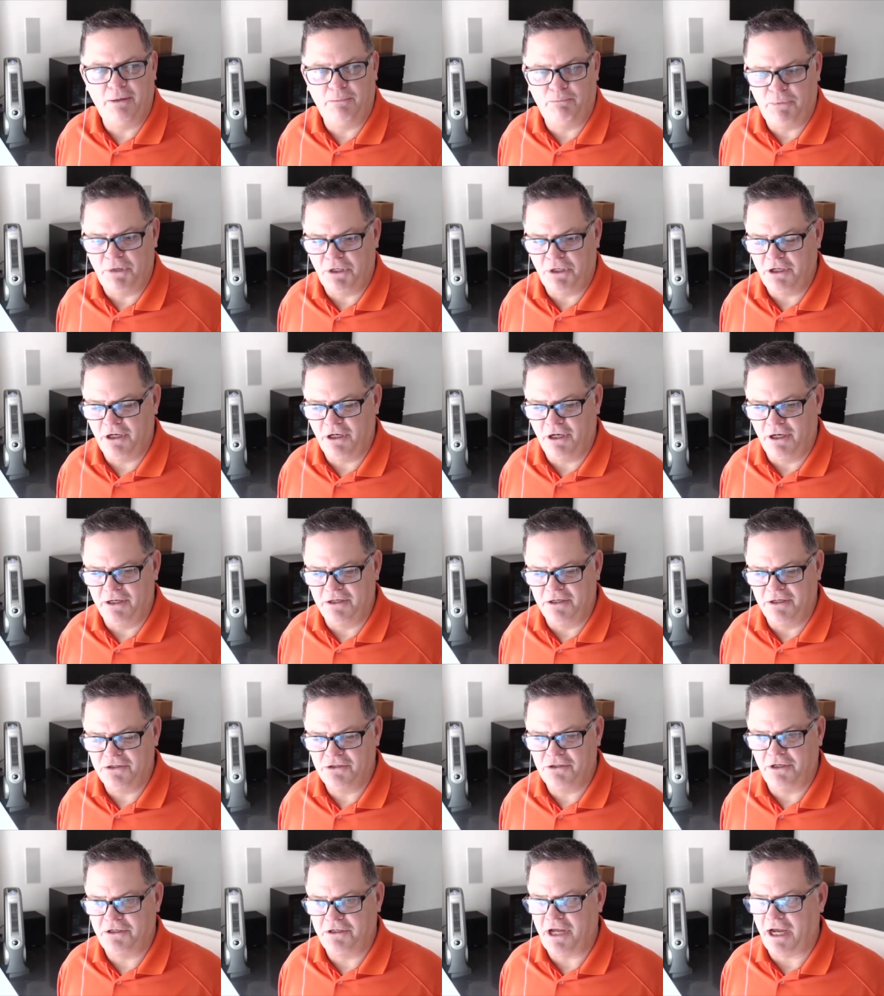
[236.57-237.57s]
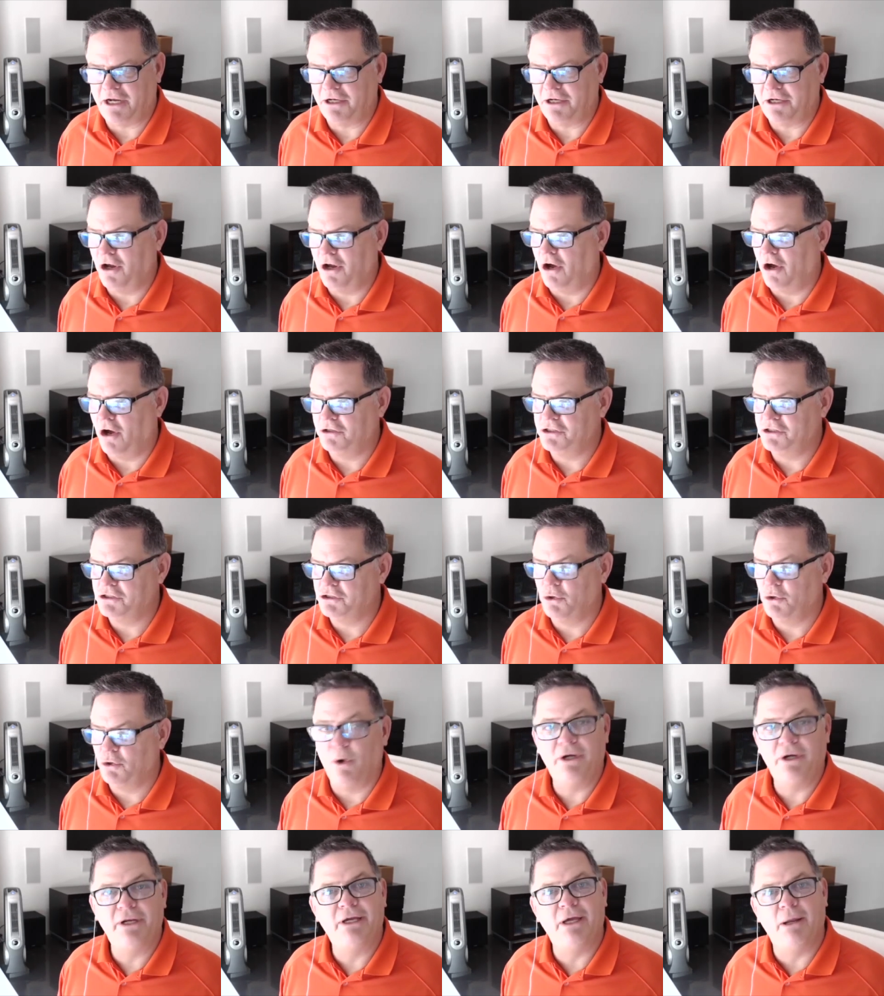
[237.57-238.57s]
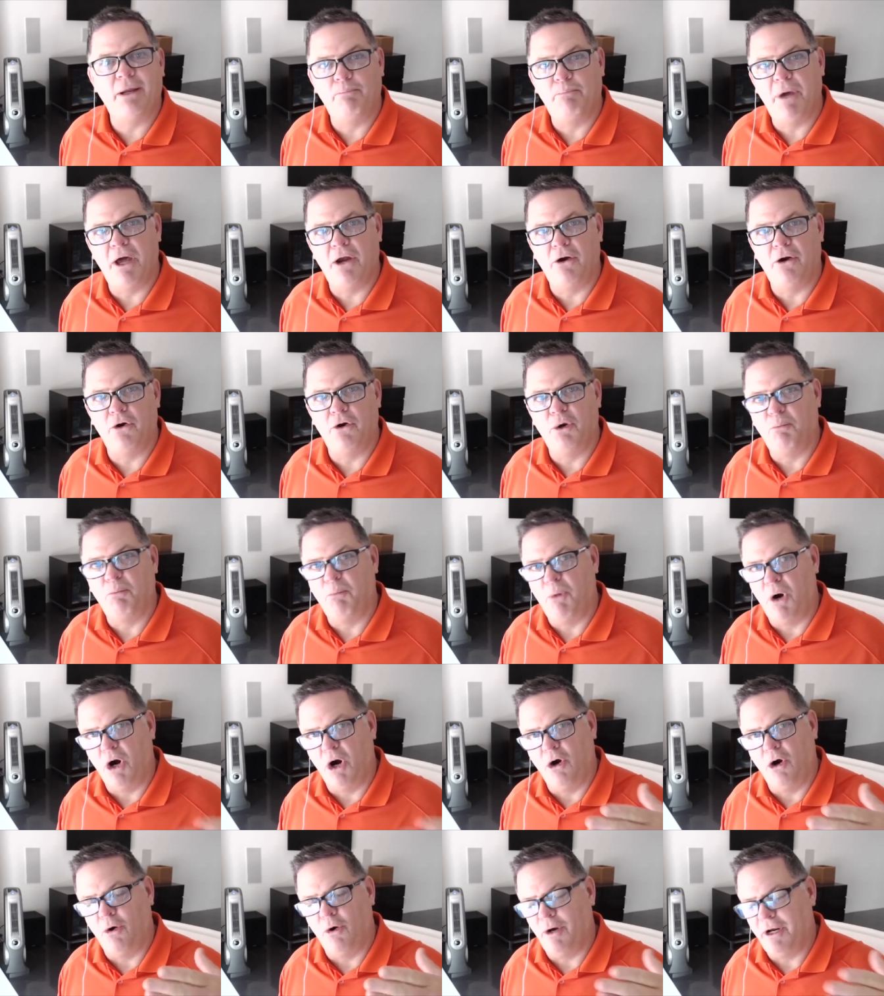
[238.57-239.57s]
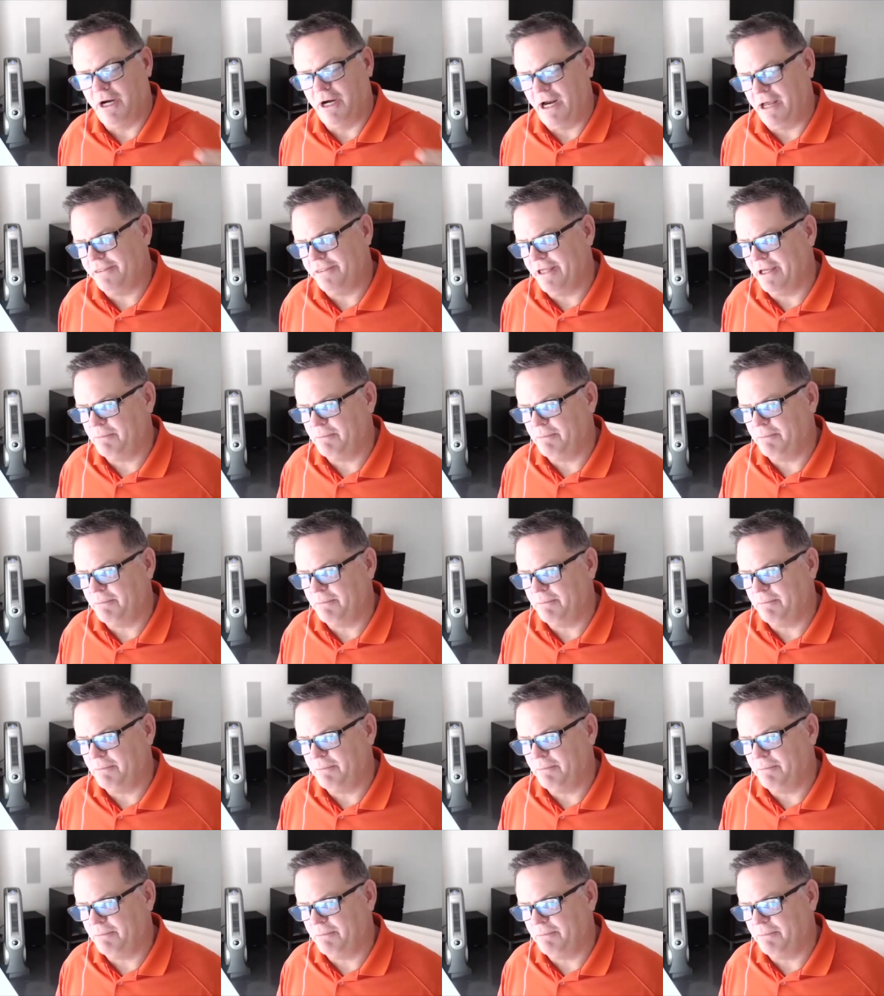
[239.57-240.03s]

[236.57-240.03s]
because the technology is going to get better tomorrow. And I think